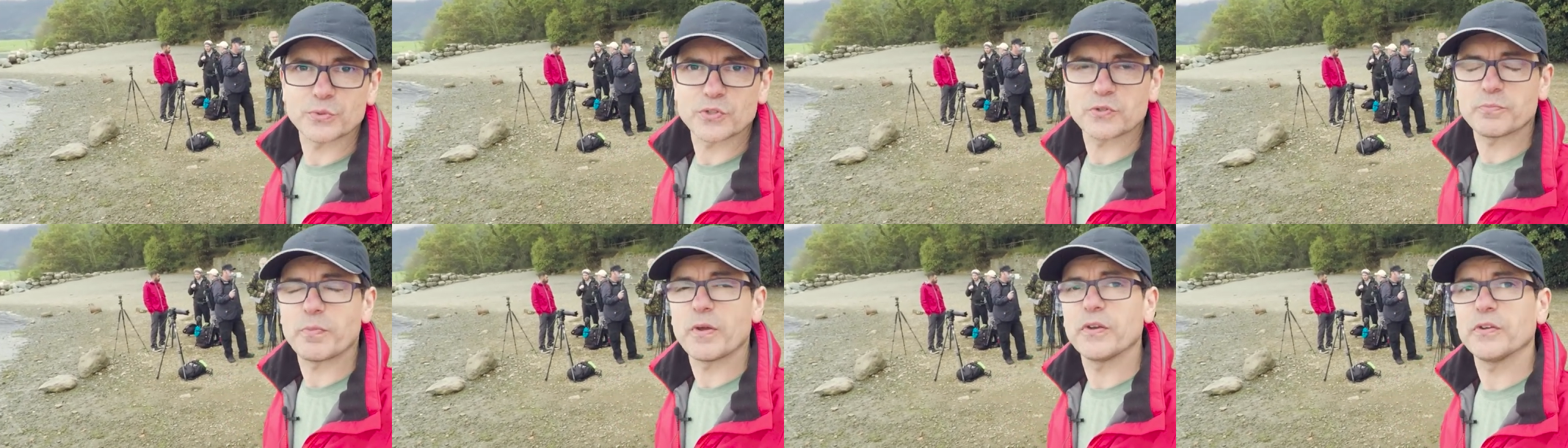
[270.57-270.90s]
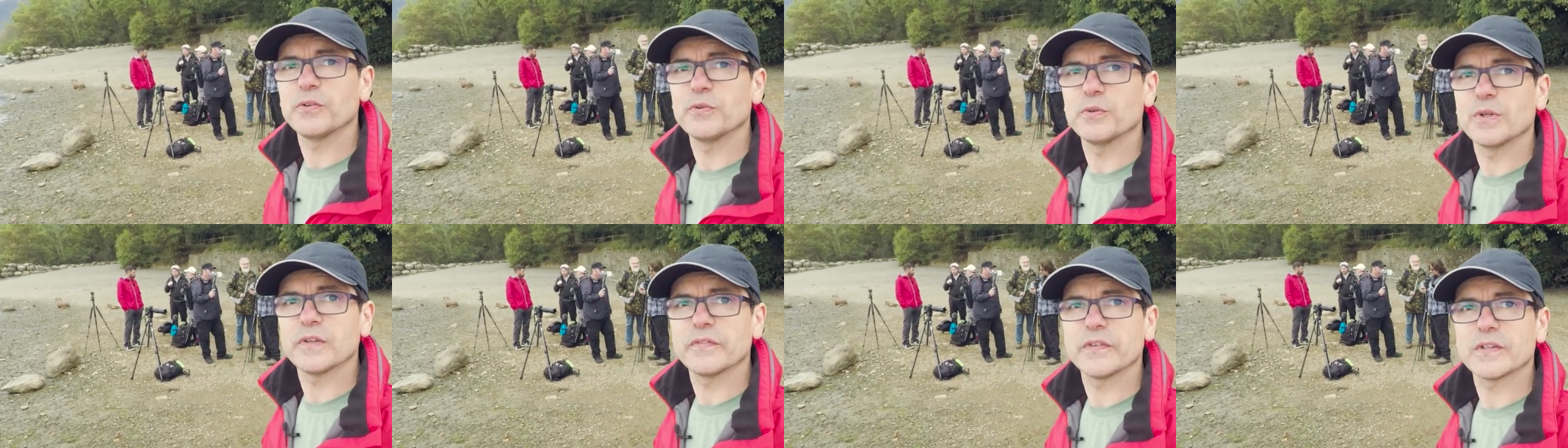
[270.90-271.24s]
We're
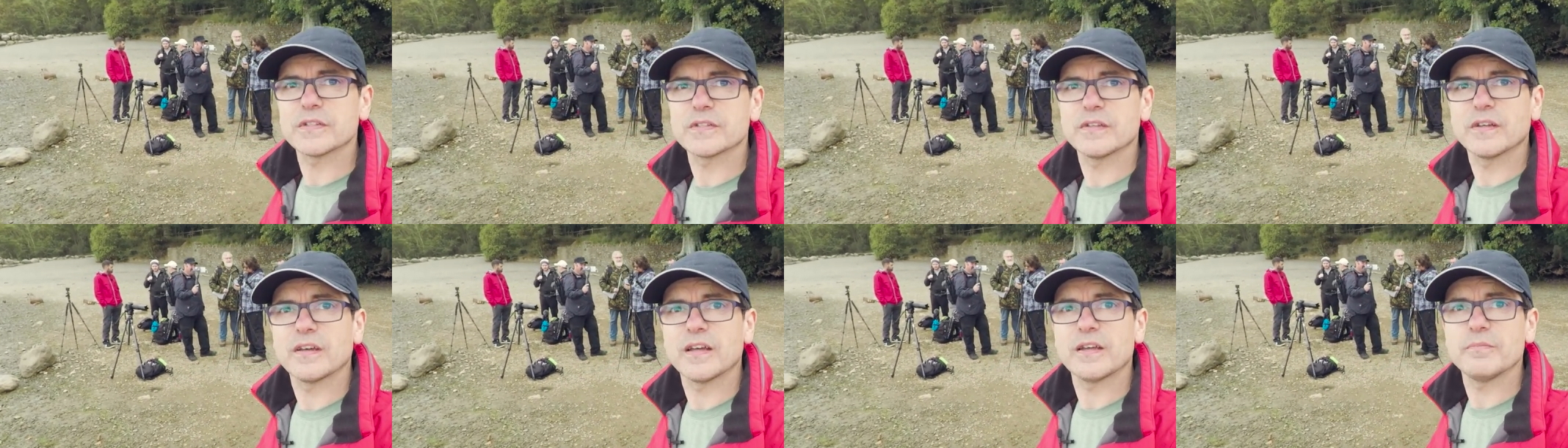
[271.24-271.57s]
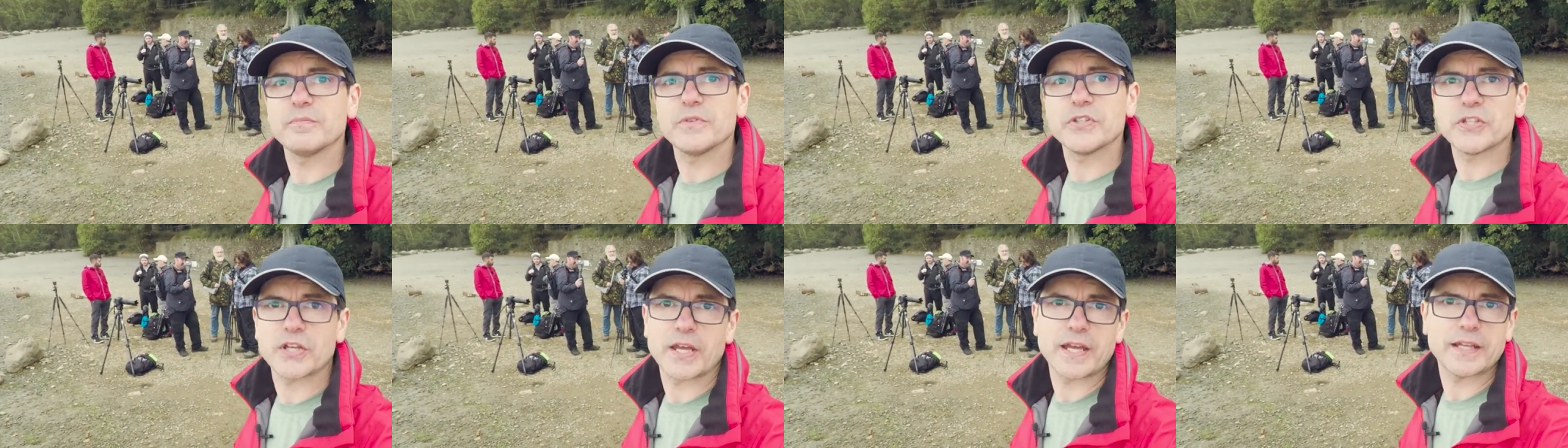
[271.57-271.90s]
spending all of our
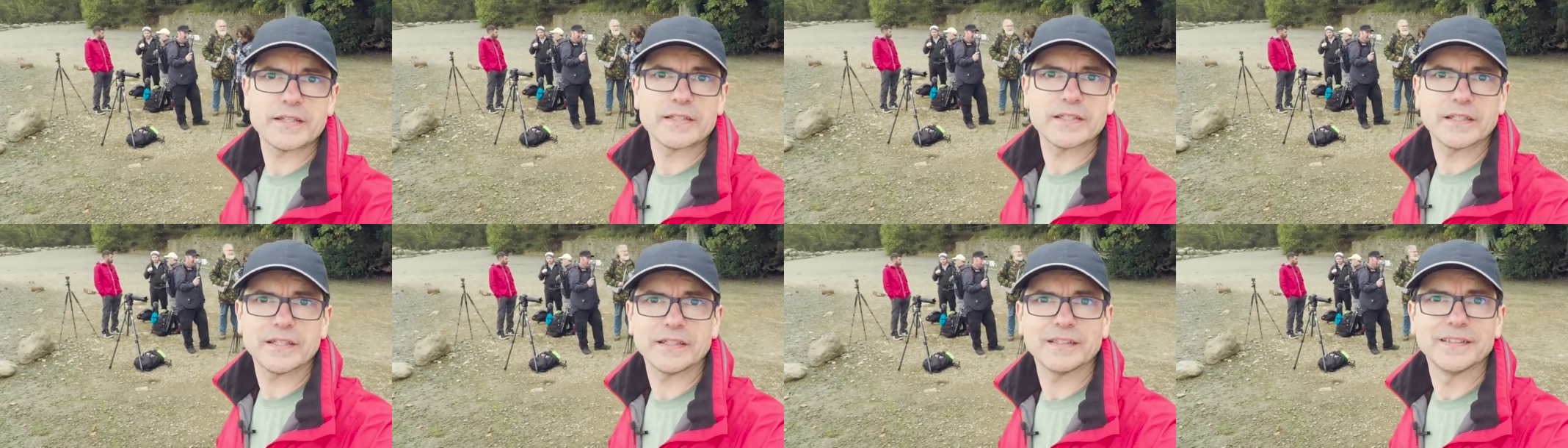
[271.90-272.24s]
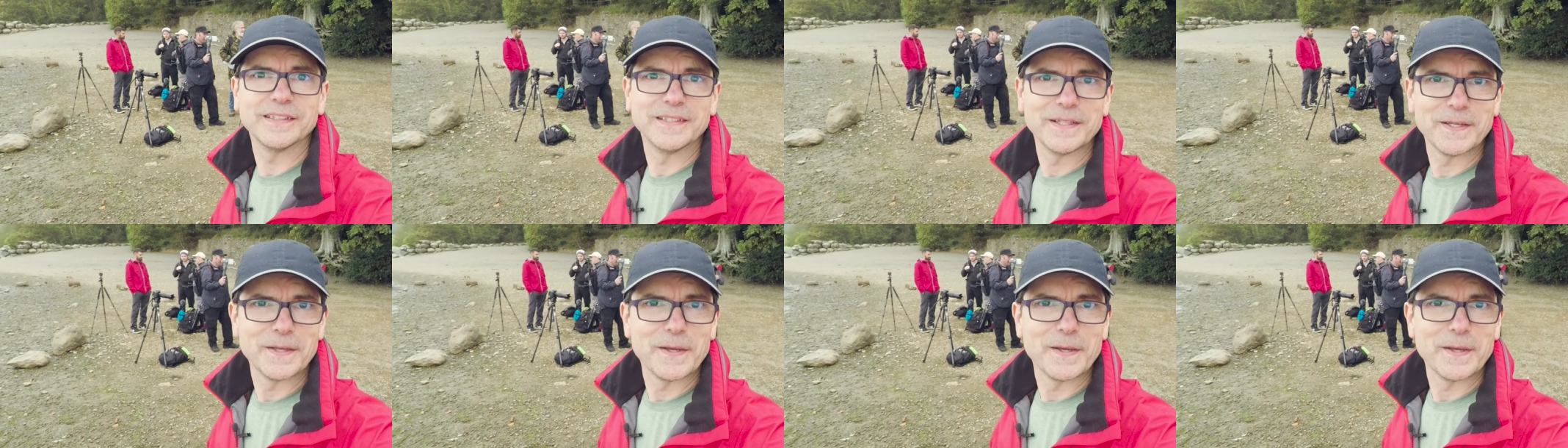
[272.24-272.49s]
time chatting.